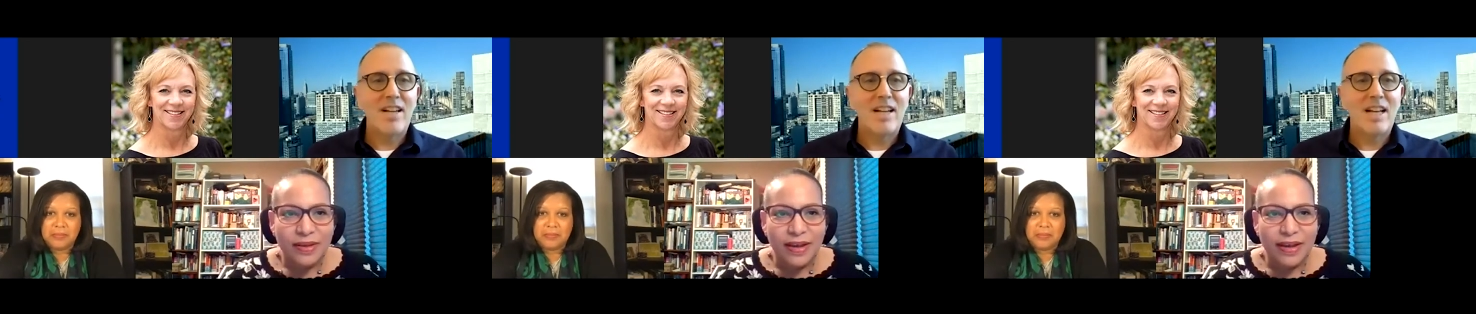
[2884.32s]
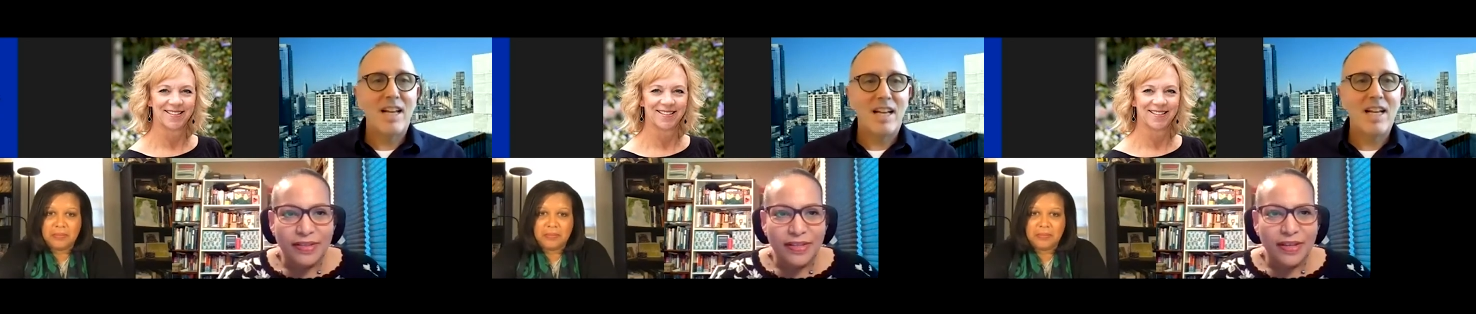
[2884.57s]
Speaker 1: that.
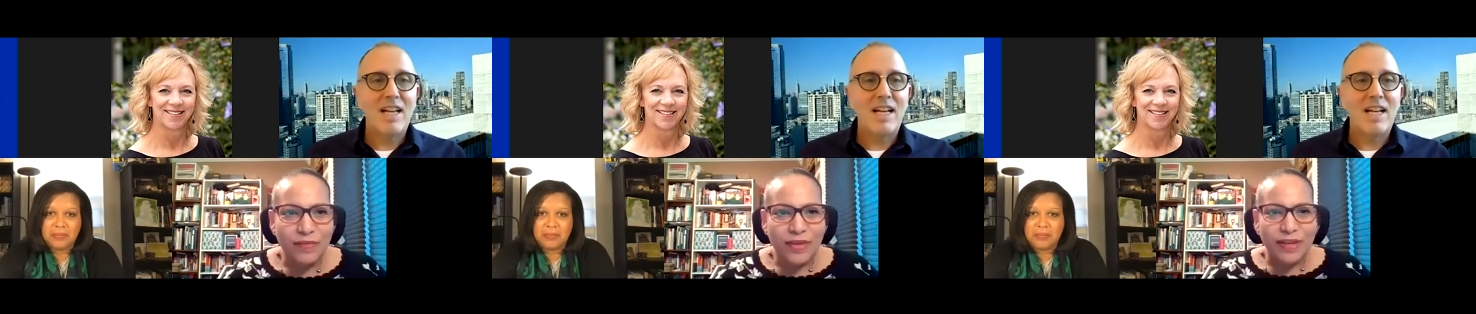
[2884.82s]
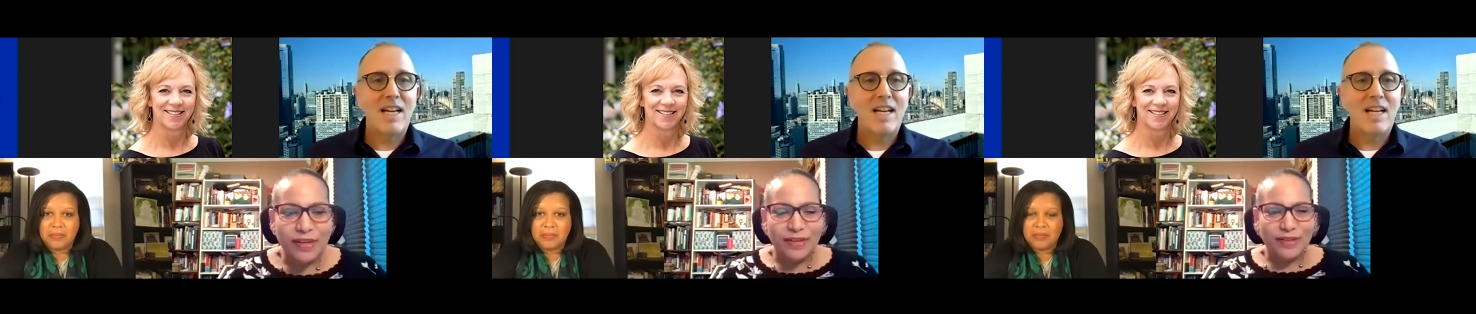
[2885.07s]
I think of
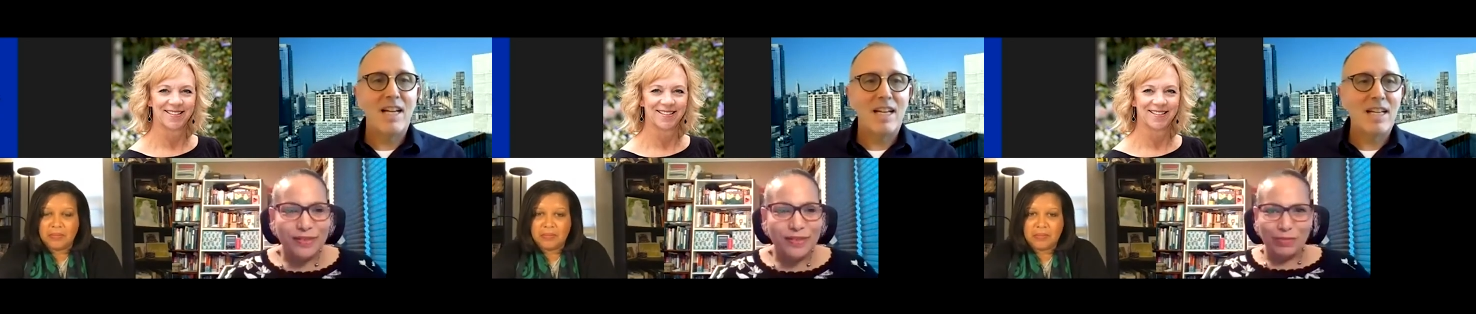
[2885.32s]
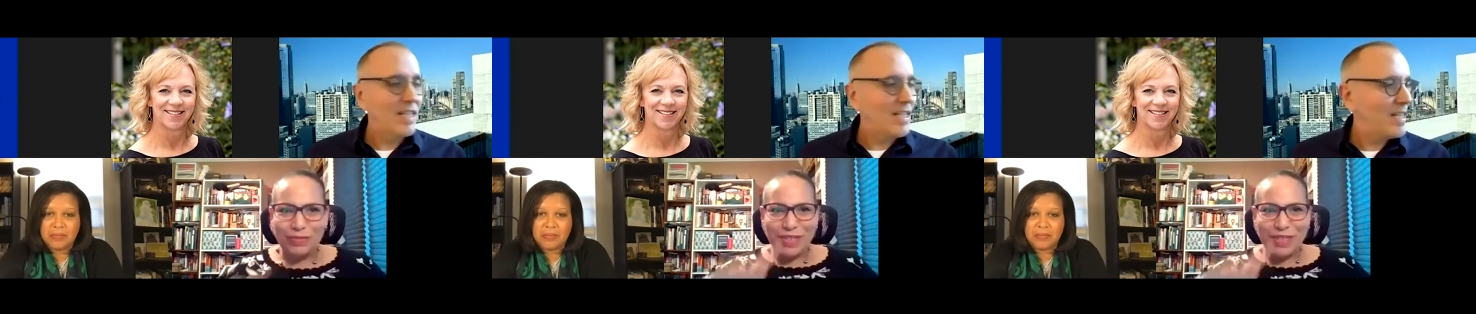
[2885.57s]
any, you
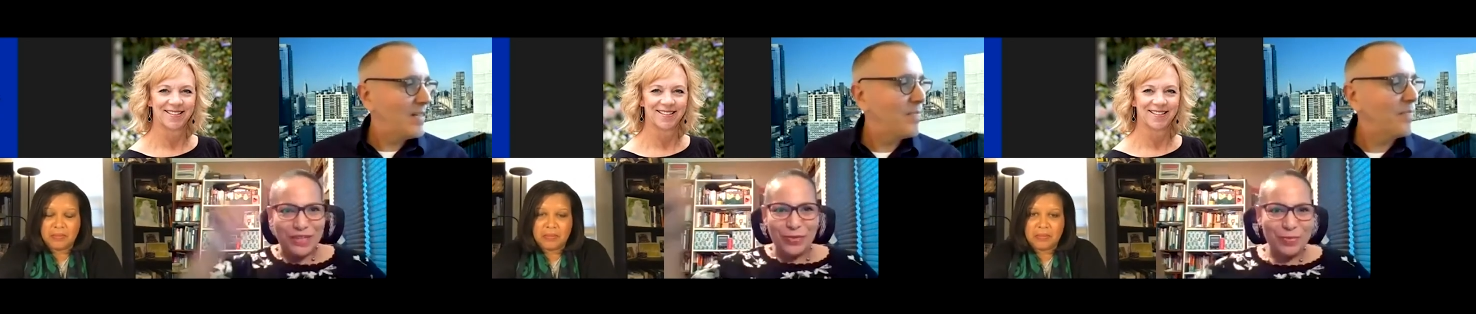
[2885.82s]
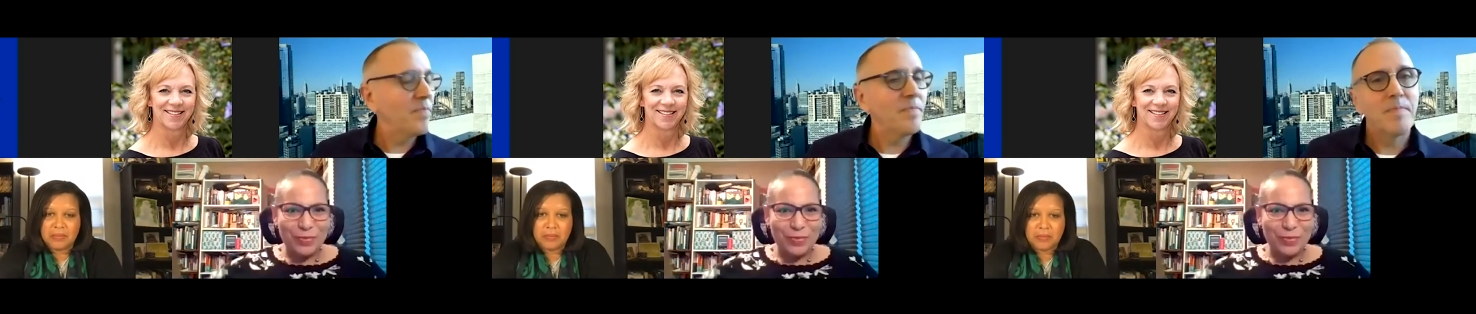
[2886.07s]
know, cyclical
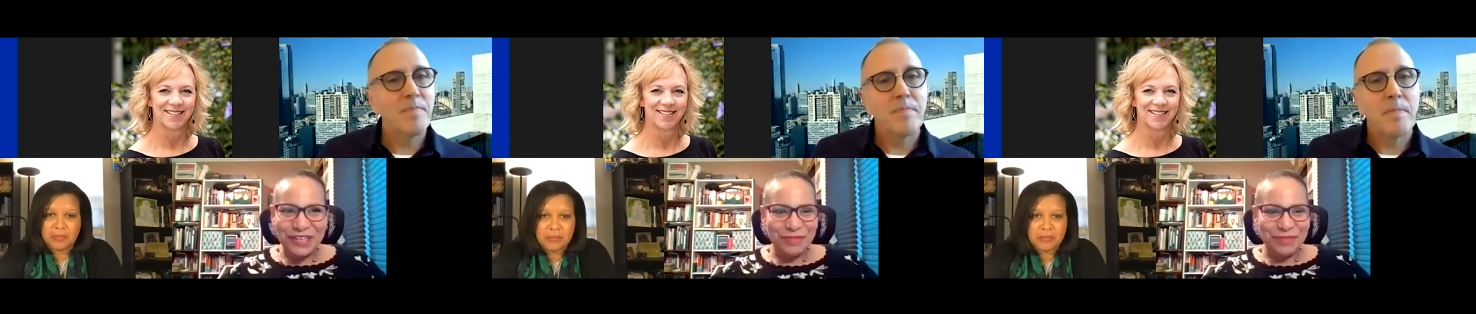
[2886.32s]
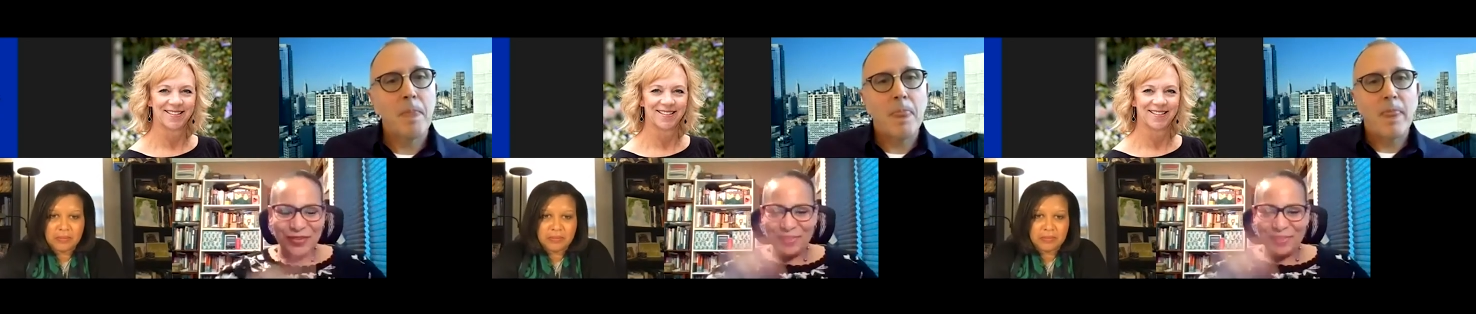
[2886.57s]
process when
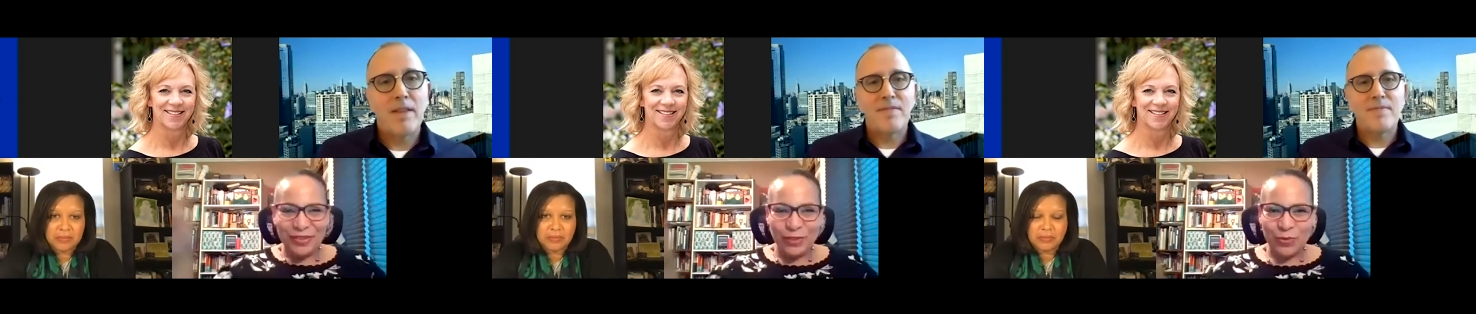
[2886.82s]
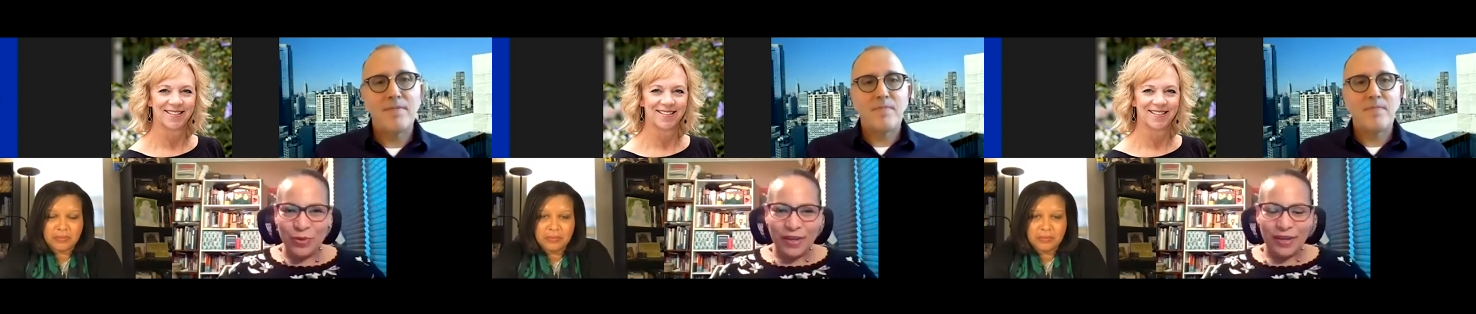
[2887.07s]
you're
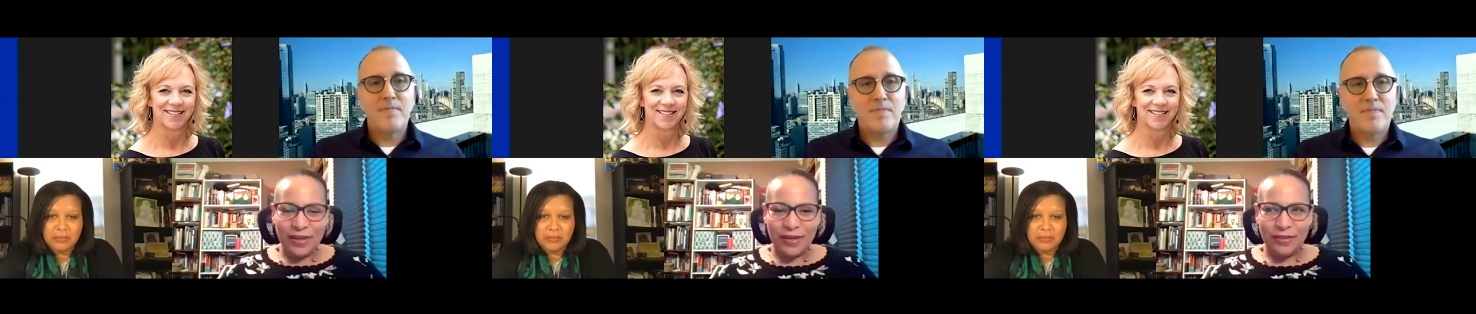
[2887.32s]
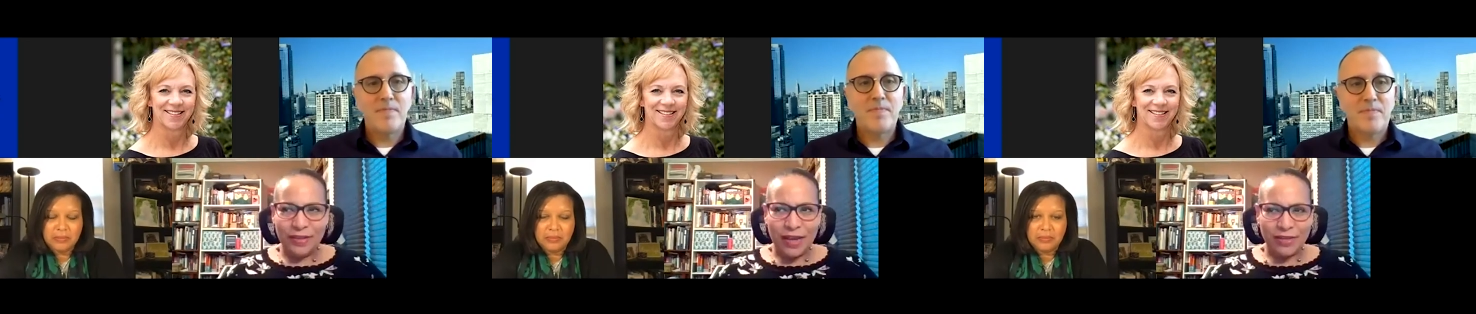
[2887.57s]
doing any,
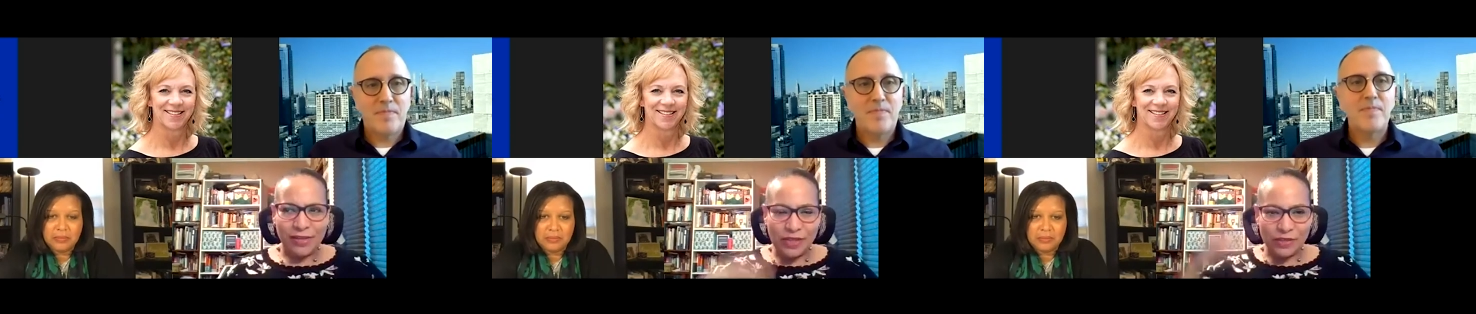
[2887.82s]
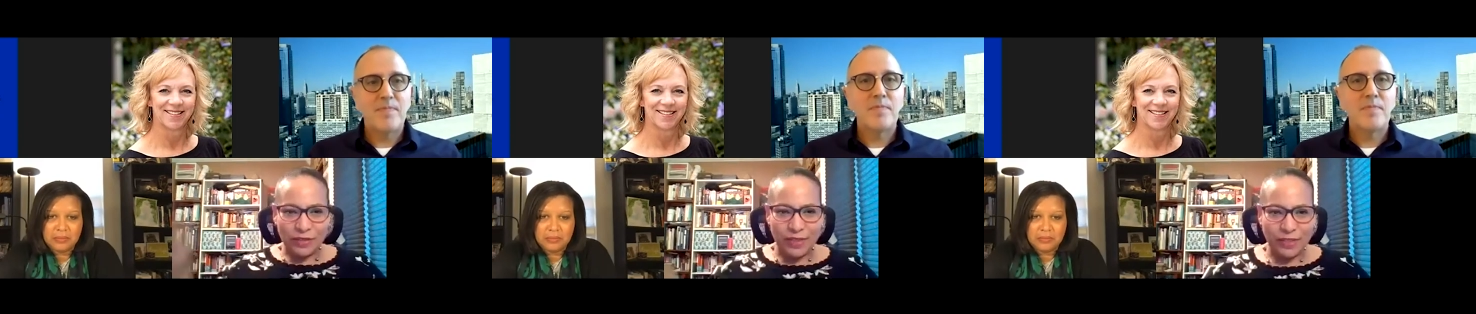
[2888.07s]
not just
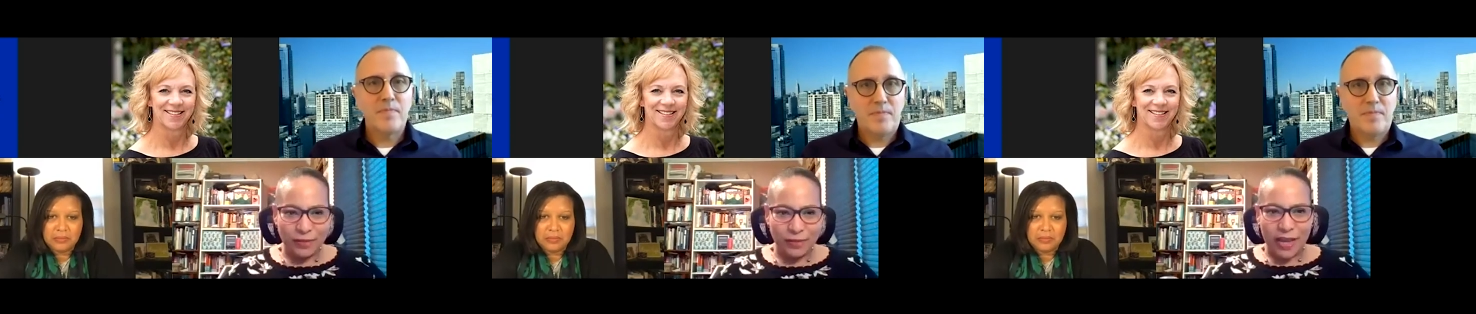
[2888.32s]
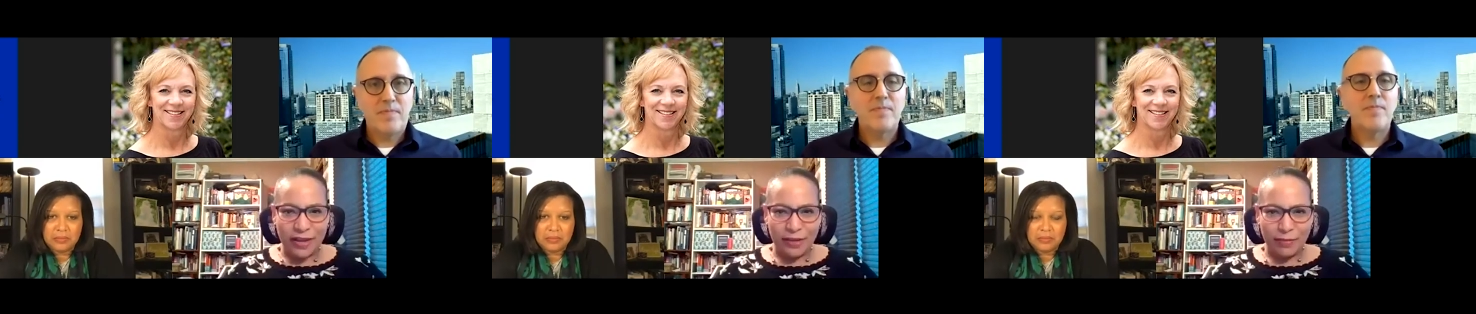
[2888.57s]
strategic
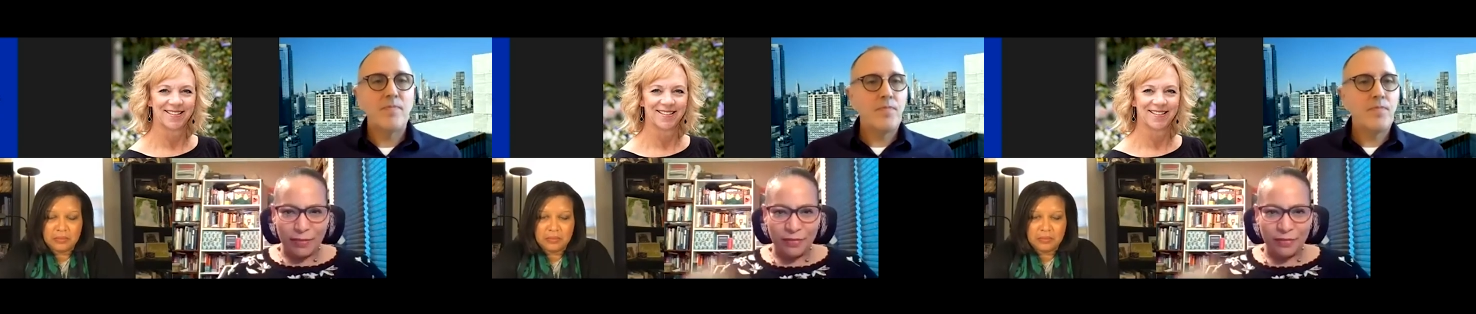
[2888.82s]
planning, but